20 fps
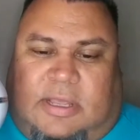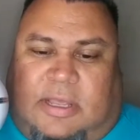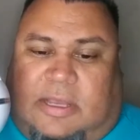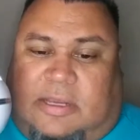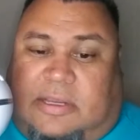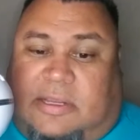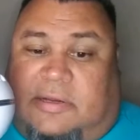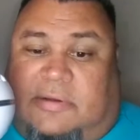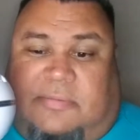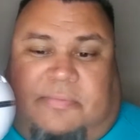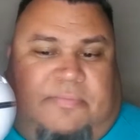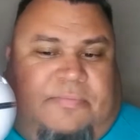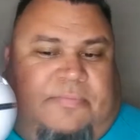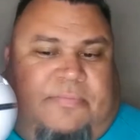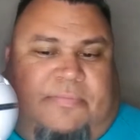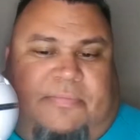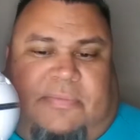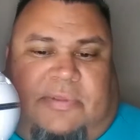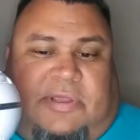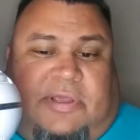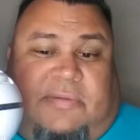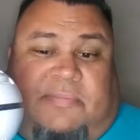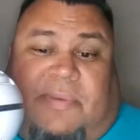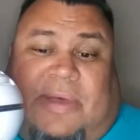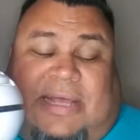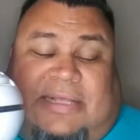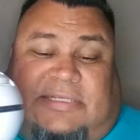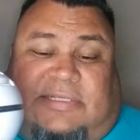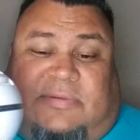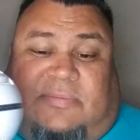a good good
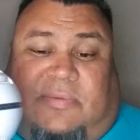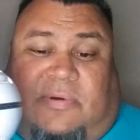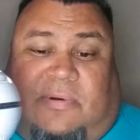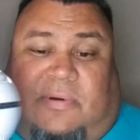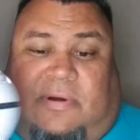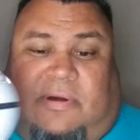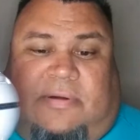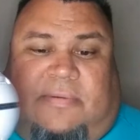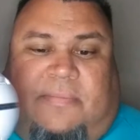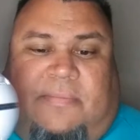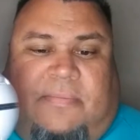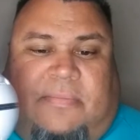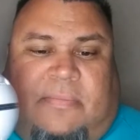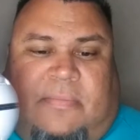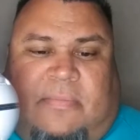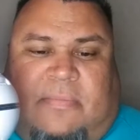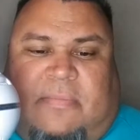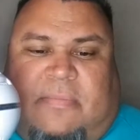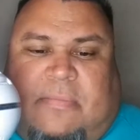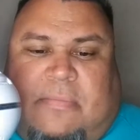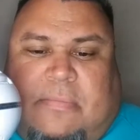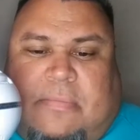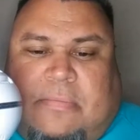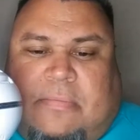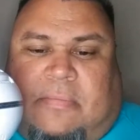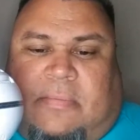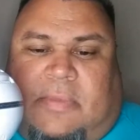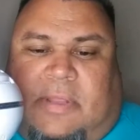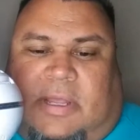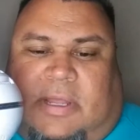buy some more.
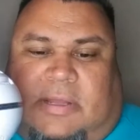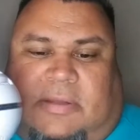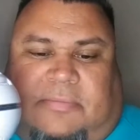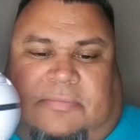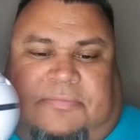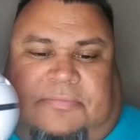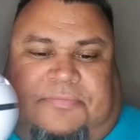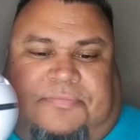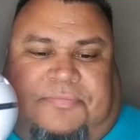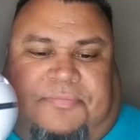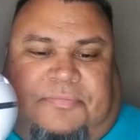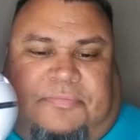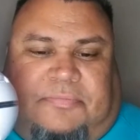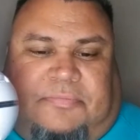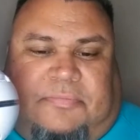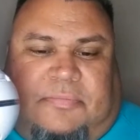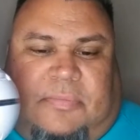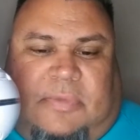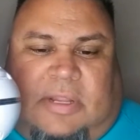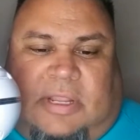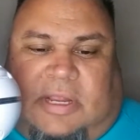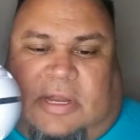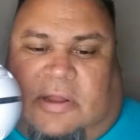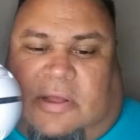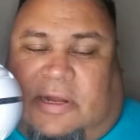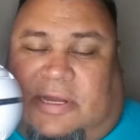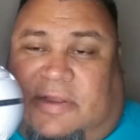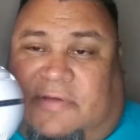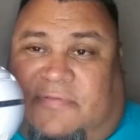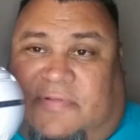Um, you know,
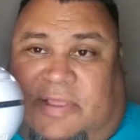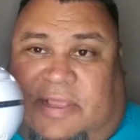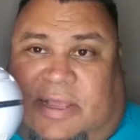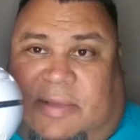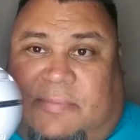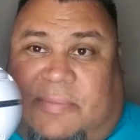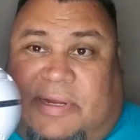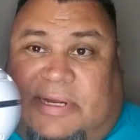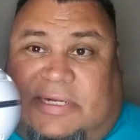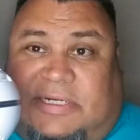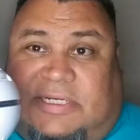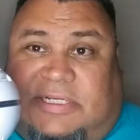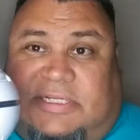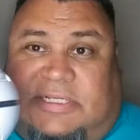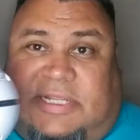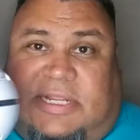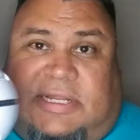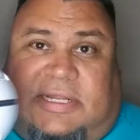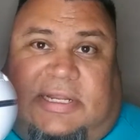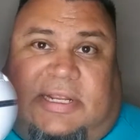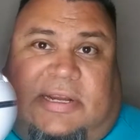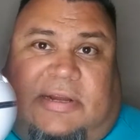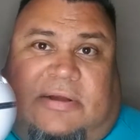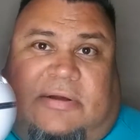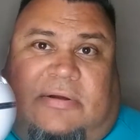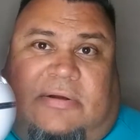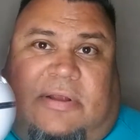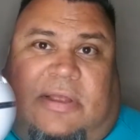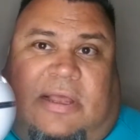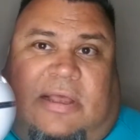I definitely got money just sitting
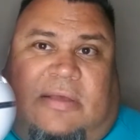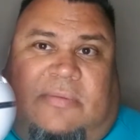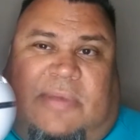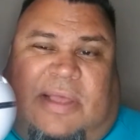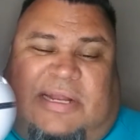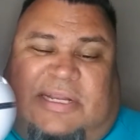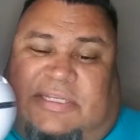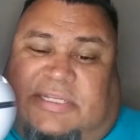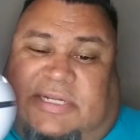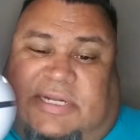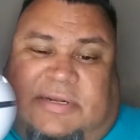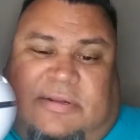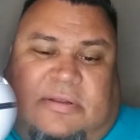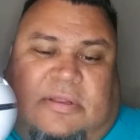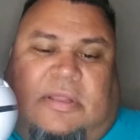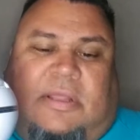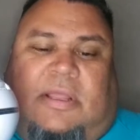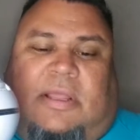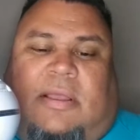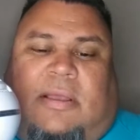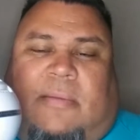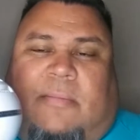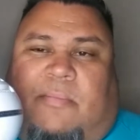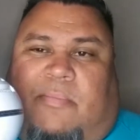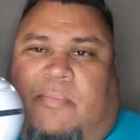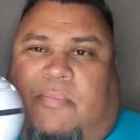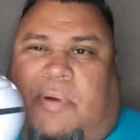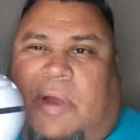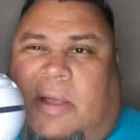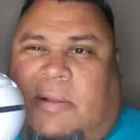there. Um, I just need to
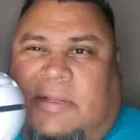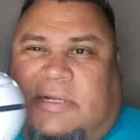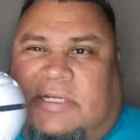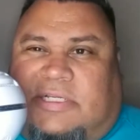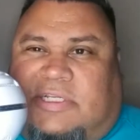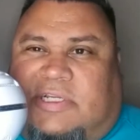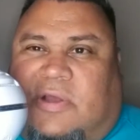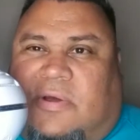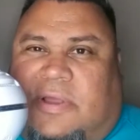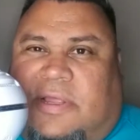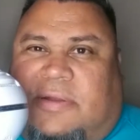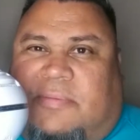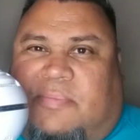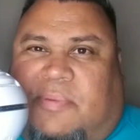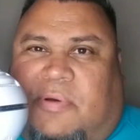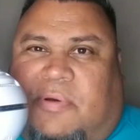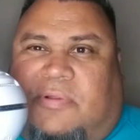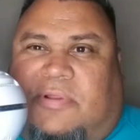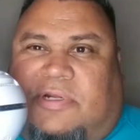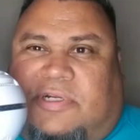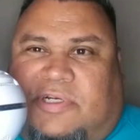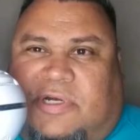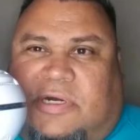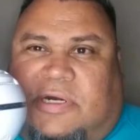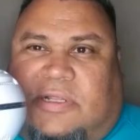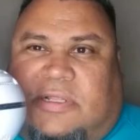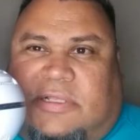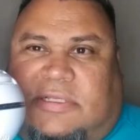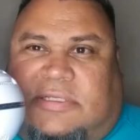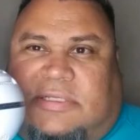probably just go ahead and pull the
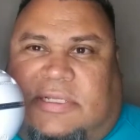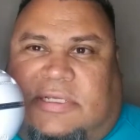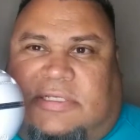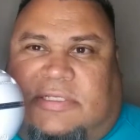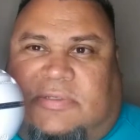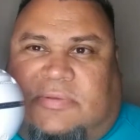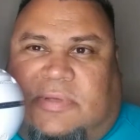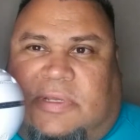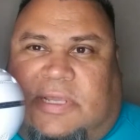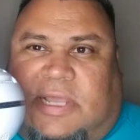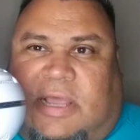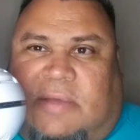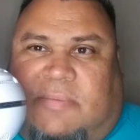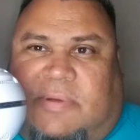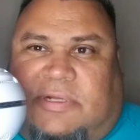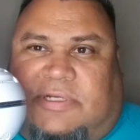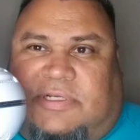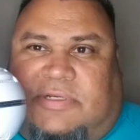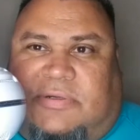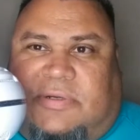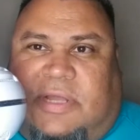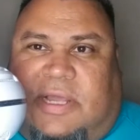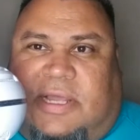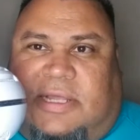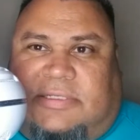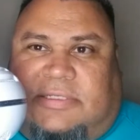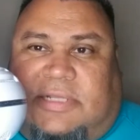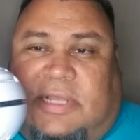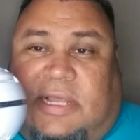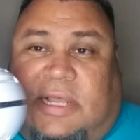trigger this next week. How about you
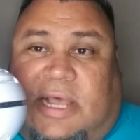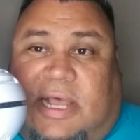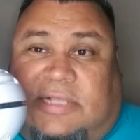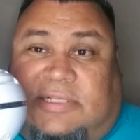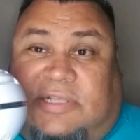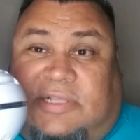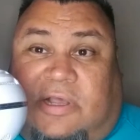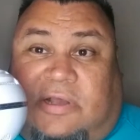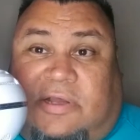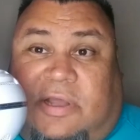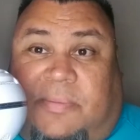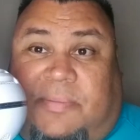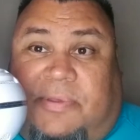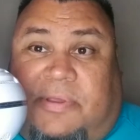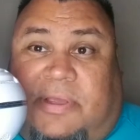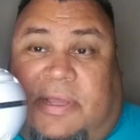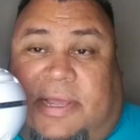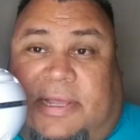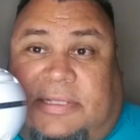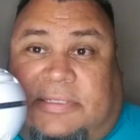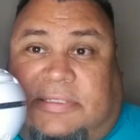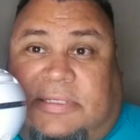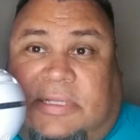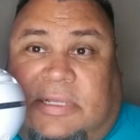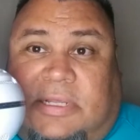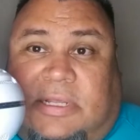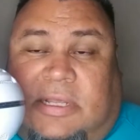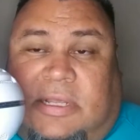guys? Uh, I saw a couple of you guys